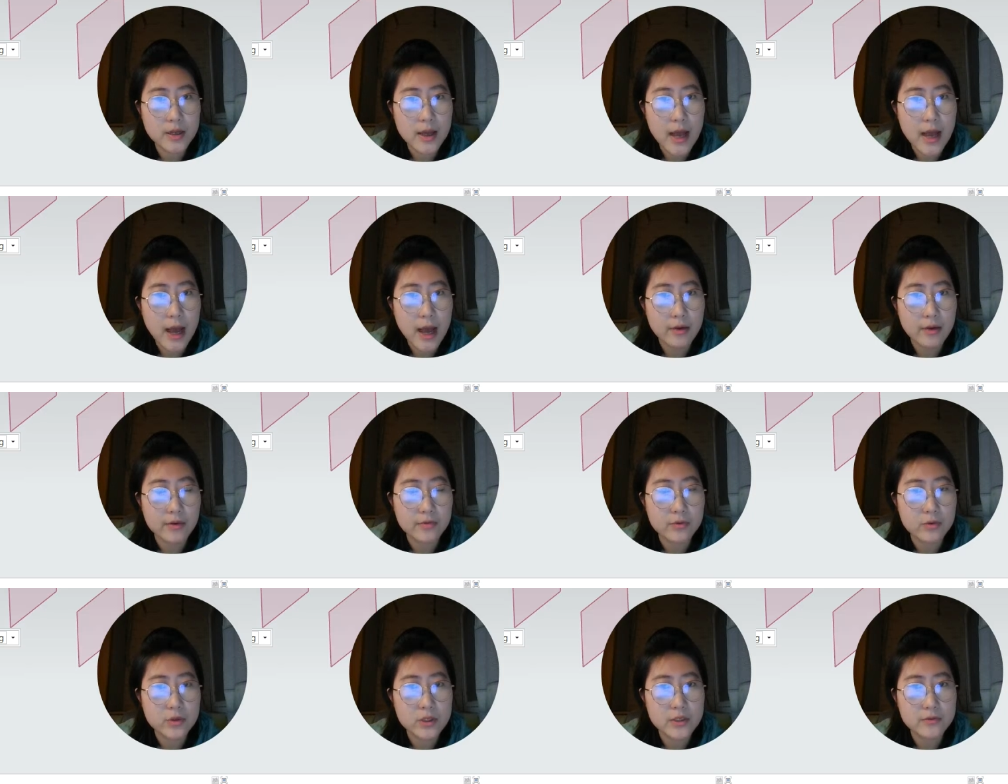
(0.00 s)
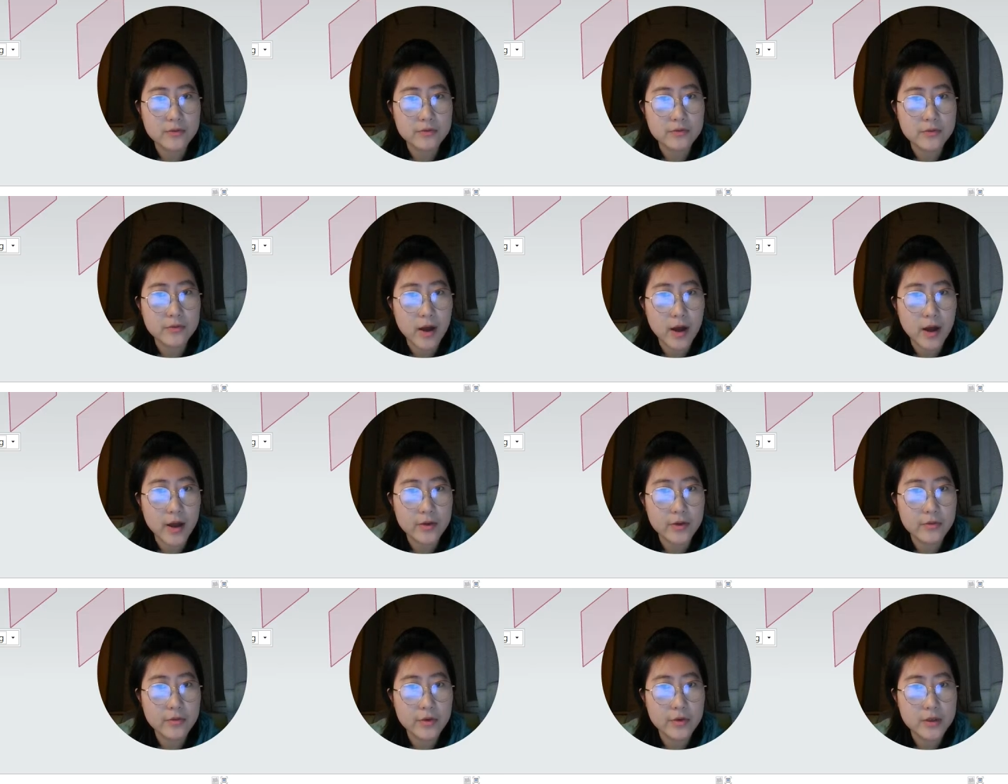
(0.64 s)
have
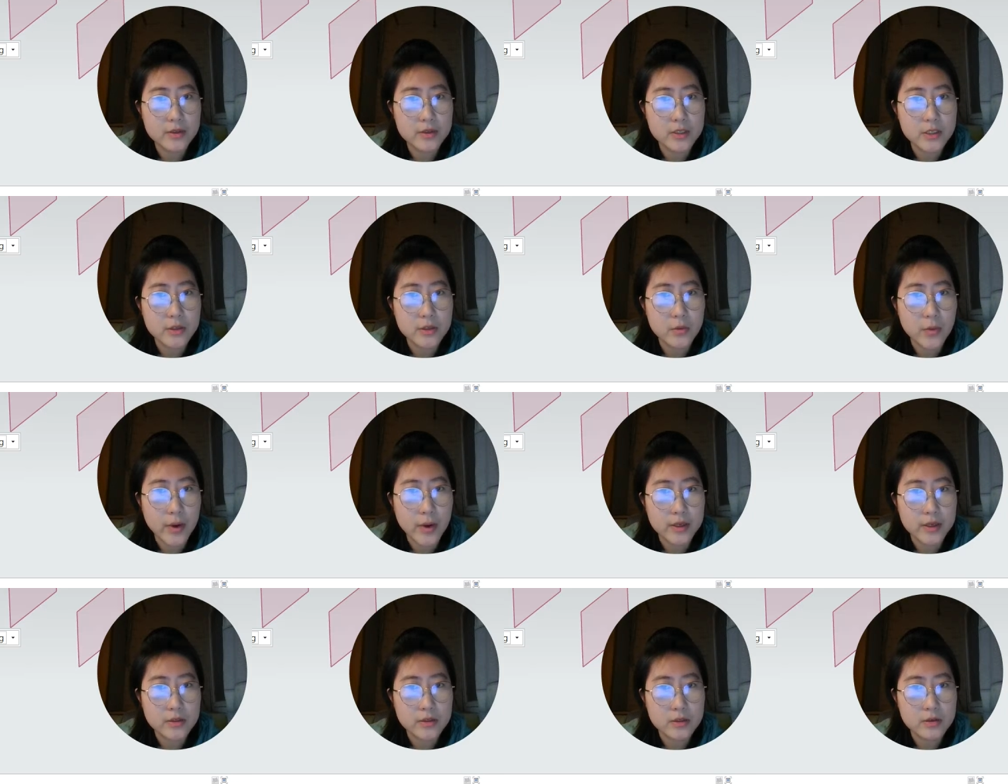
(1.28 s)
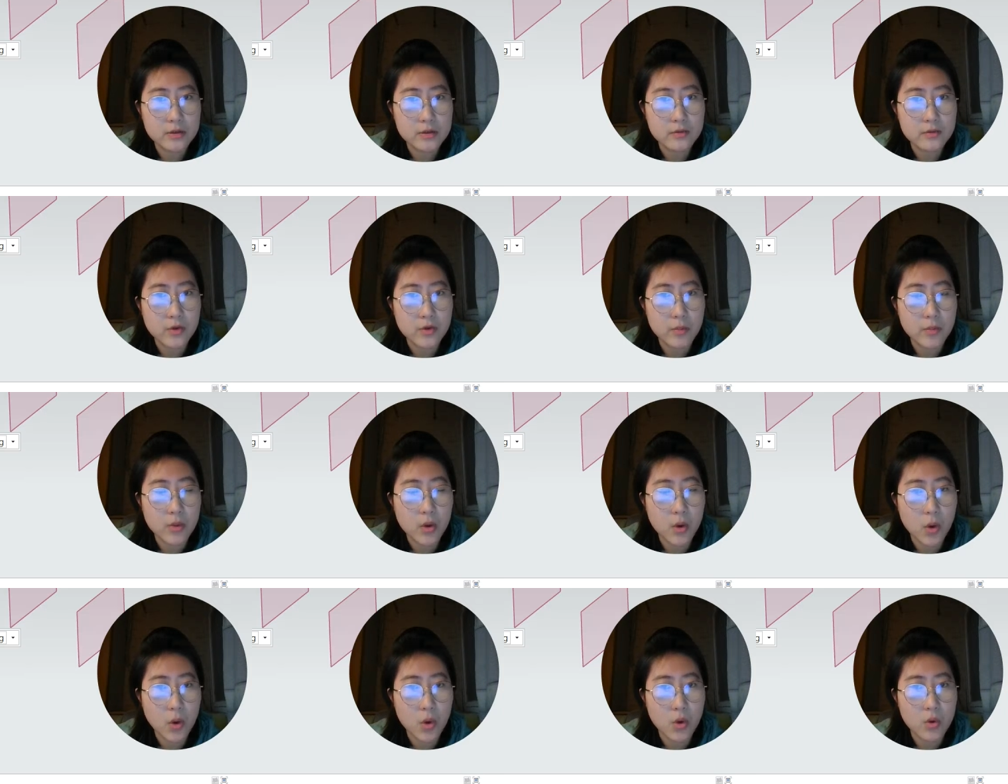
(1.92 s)
45 degrees from
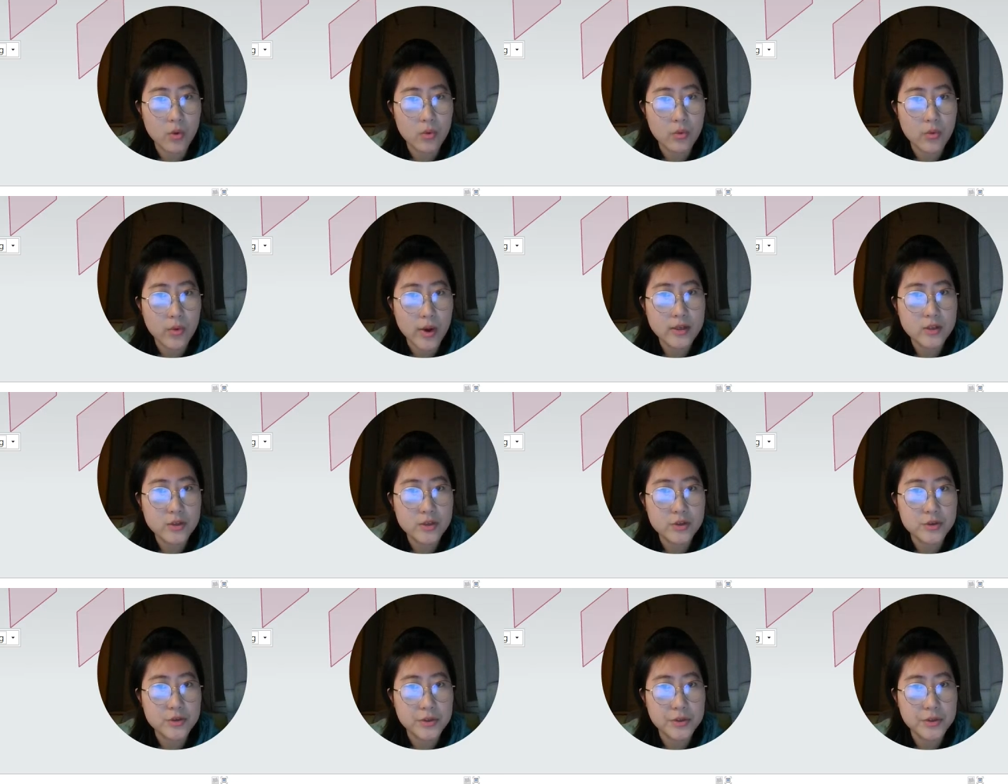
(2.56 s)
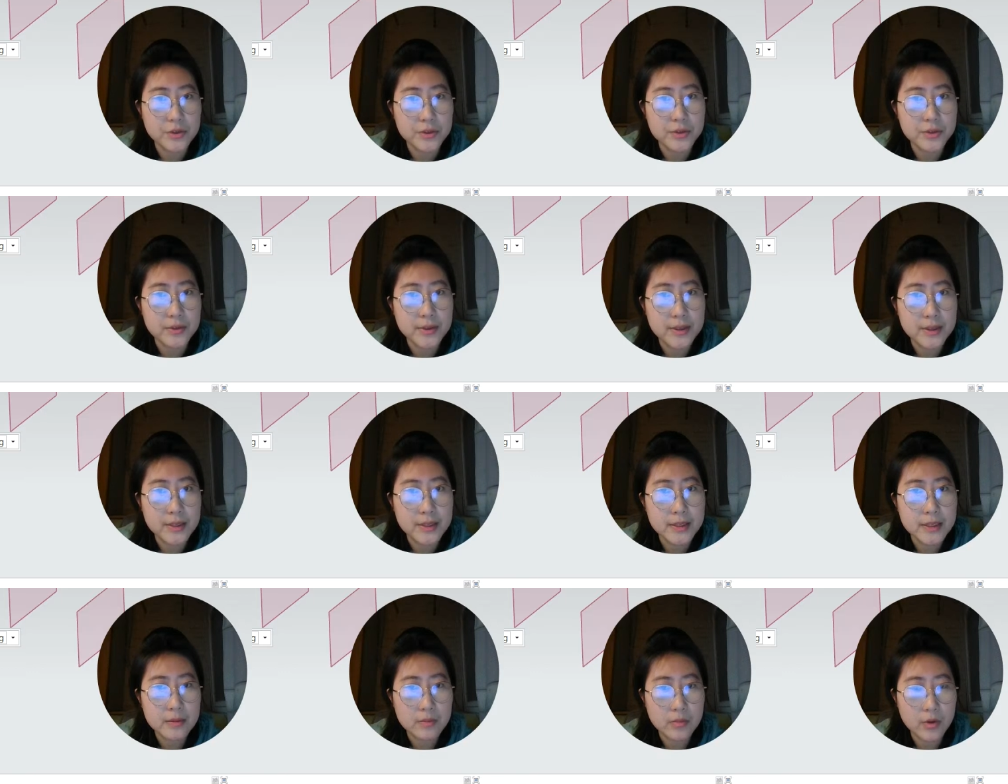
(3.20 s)
the original
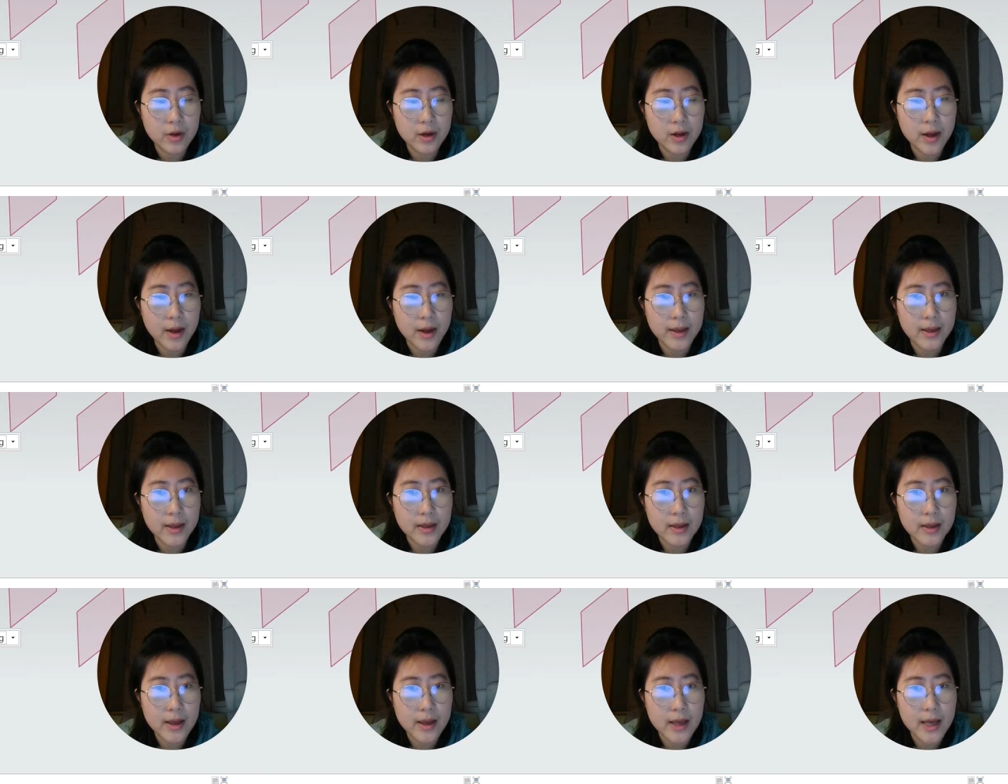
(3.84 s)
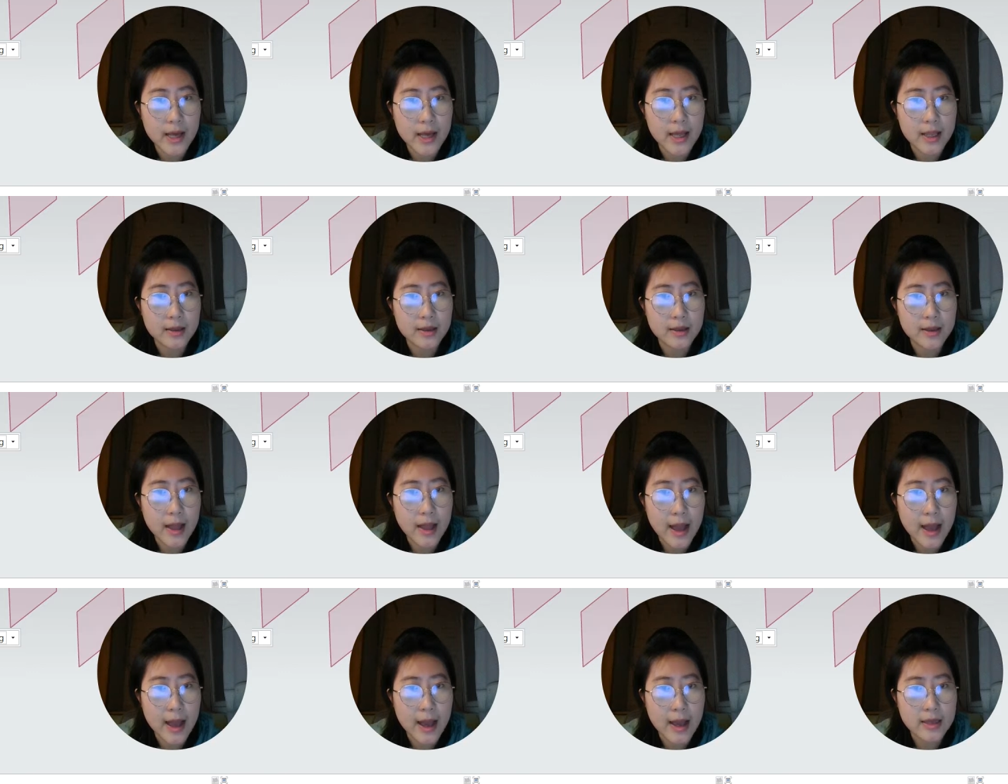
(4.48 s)
plane and
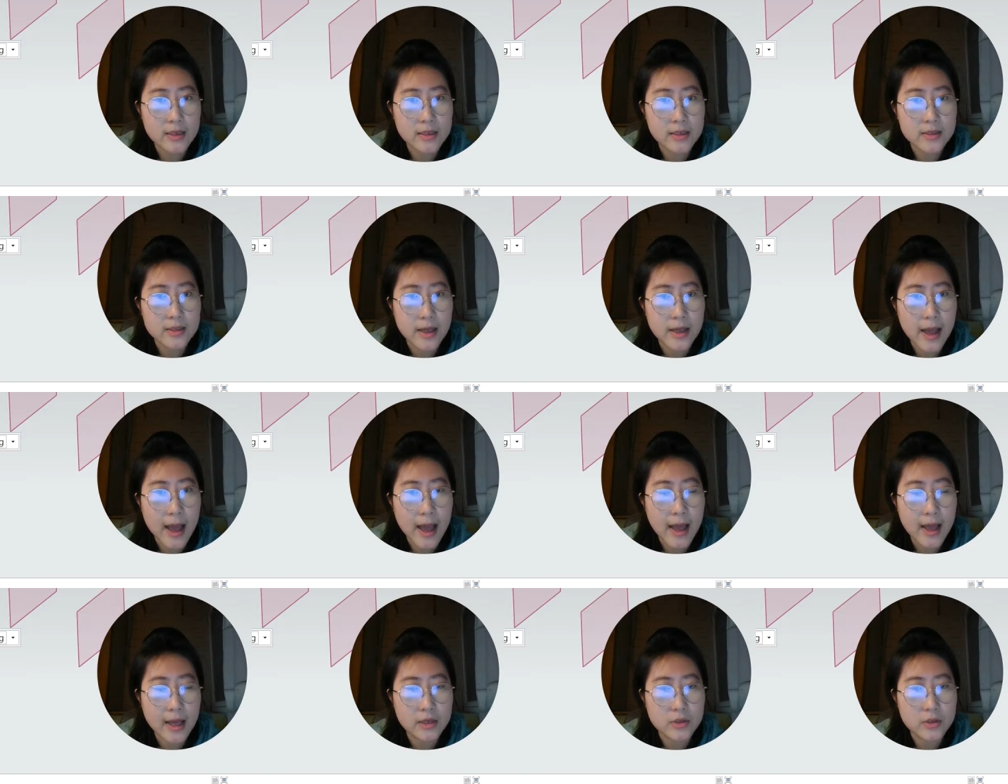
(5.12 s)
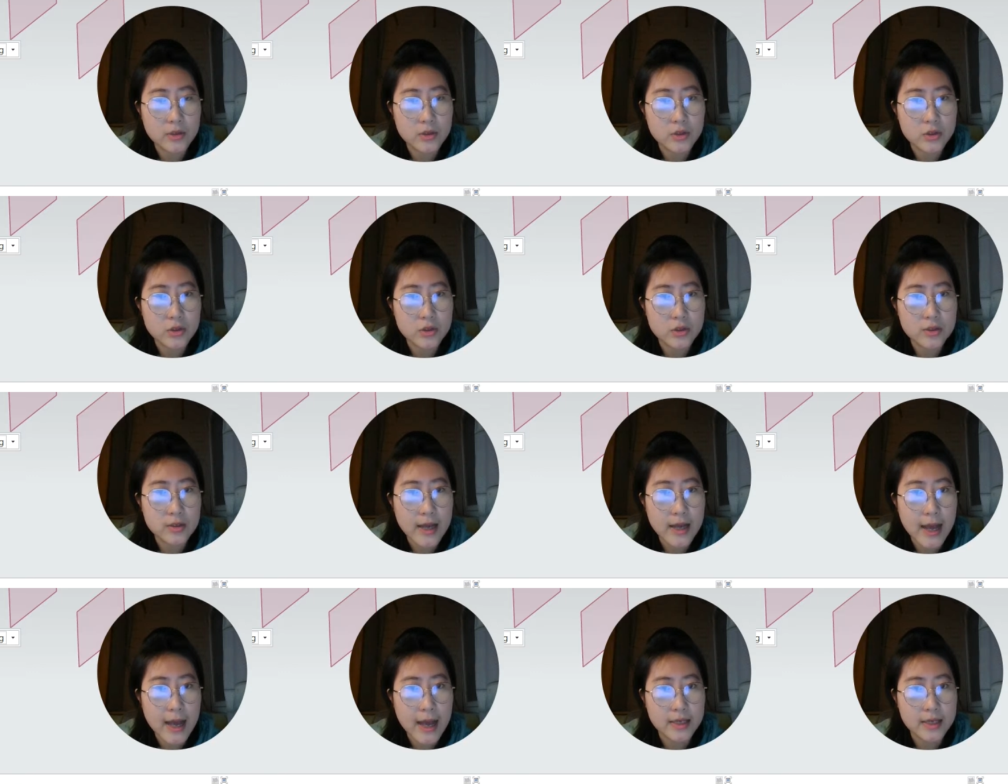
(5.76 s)
as the edge,
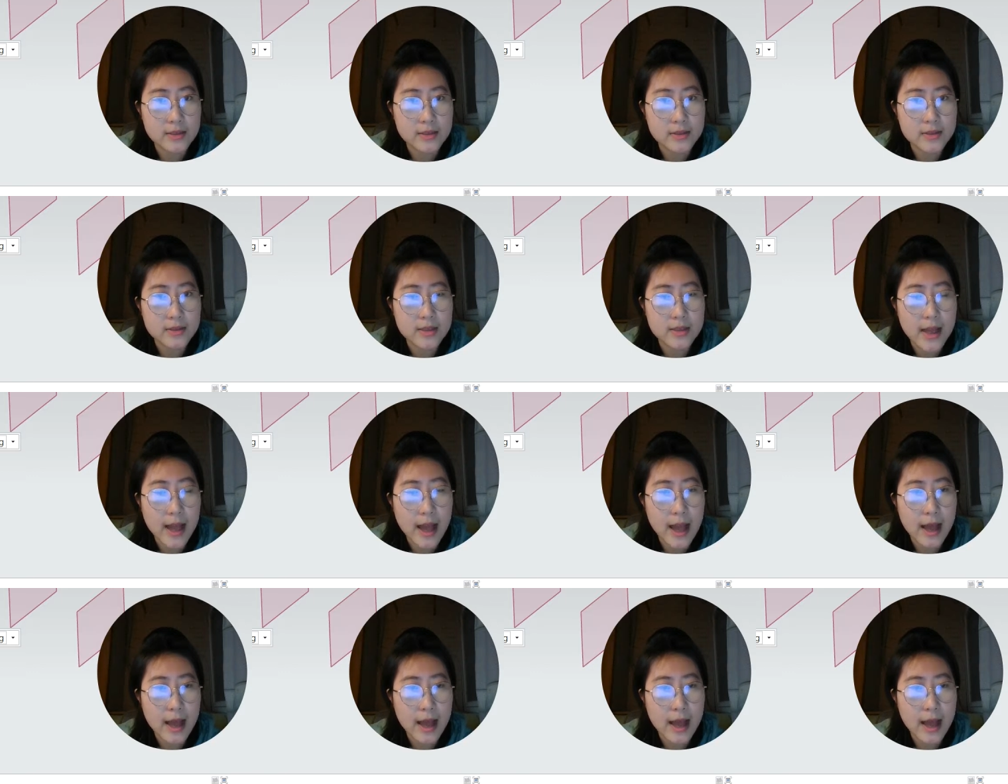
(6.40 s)
as the